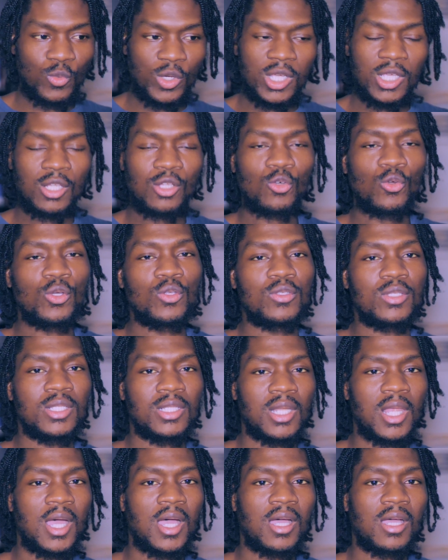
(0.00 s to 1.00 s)
your
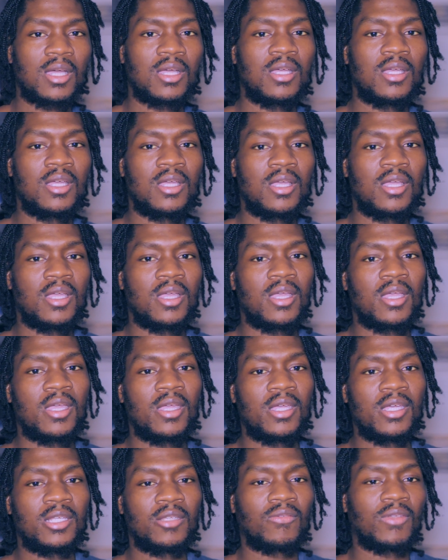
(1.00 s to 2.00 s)
loyalties lie.
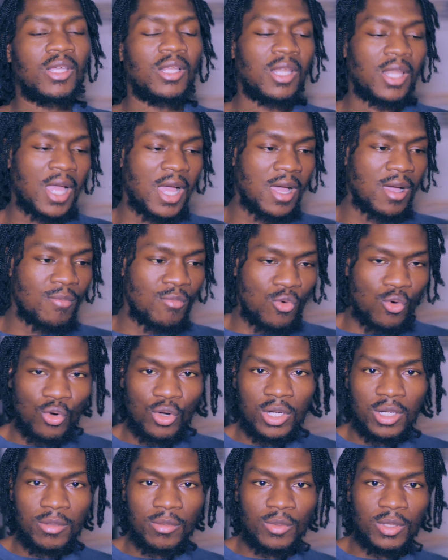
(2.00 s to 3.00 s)
And if they lie
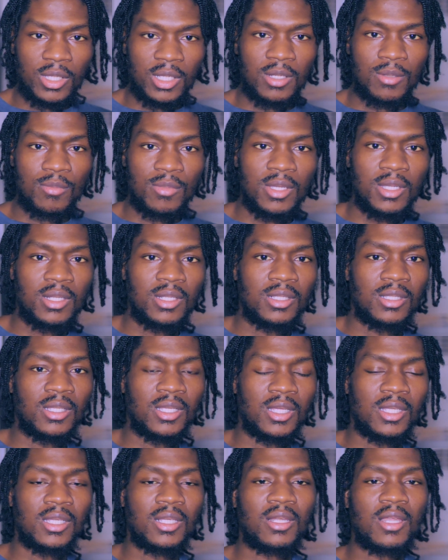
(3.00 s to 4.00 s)
more in the men
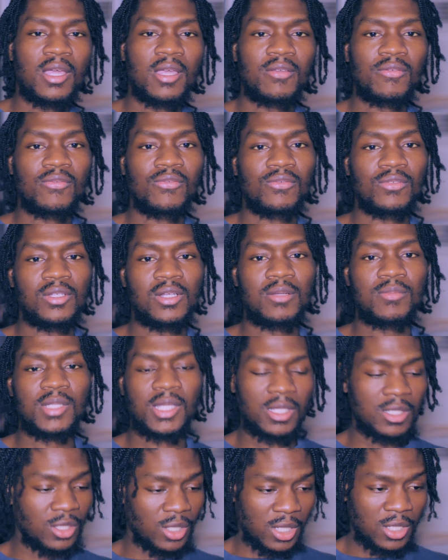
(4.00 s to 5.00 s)
in your life, you know what I'm
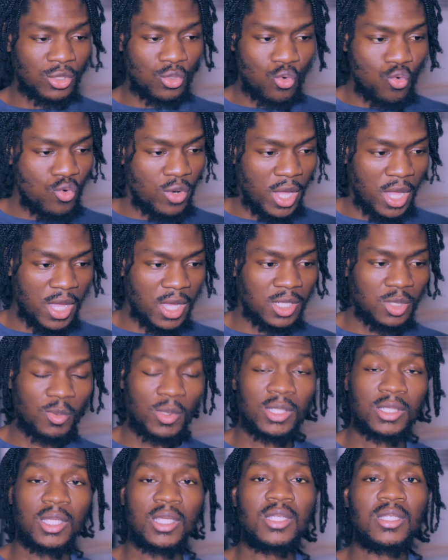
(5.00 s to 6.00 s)
saying? It's cool to have
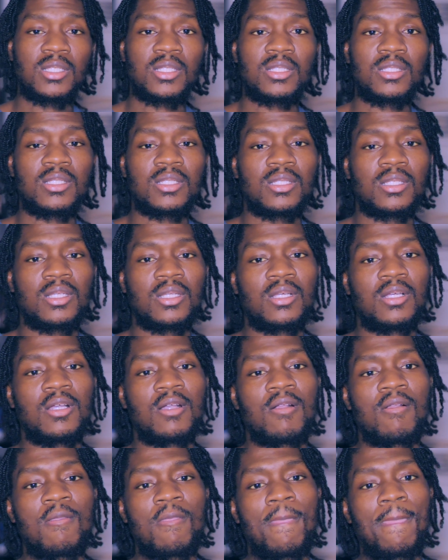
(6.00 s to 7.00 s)
expectations,
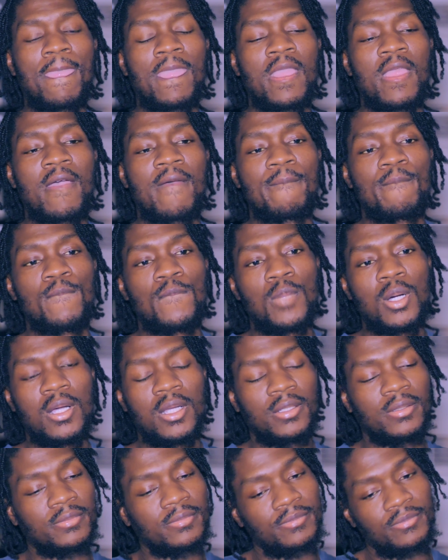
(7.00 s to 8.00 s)

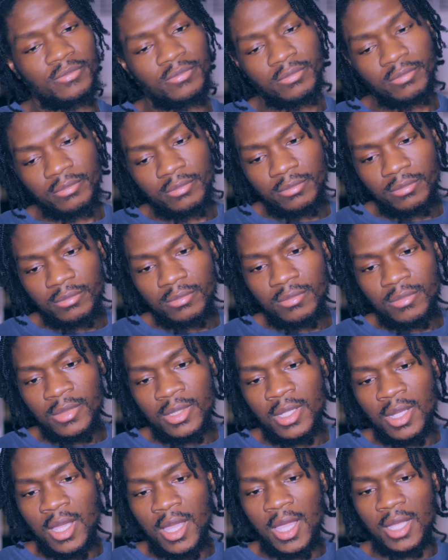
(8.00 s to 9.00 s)
but
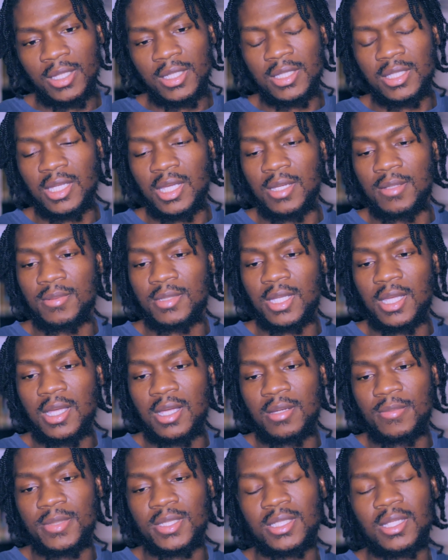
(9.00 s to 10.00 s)
at the same
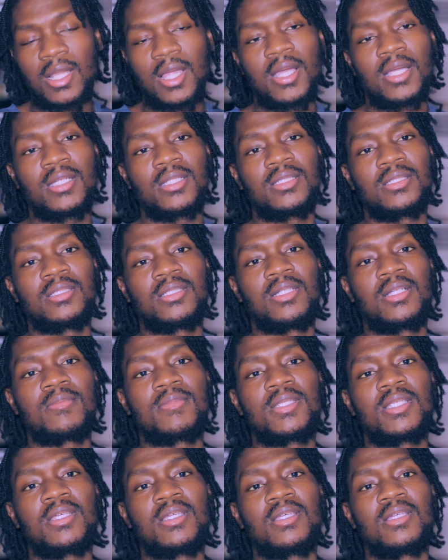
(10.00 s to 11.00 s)
time, it's like, you know what
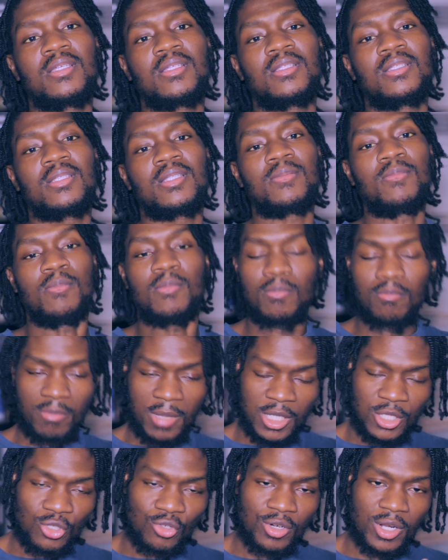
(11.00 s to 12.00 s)
I'm saying?
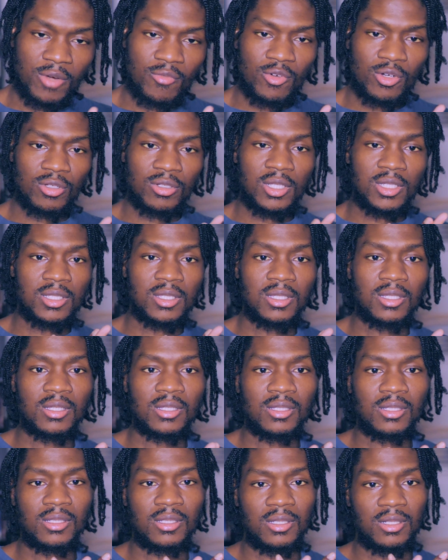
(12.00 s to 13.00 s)
Make sure they're
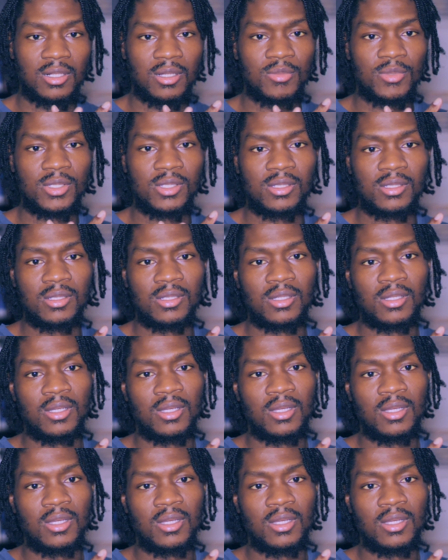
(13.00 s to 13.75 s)
realistic. You know what I mean?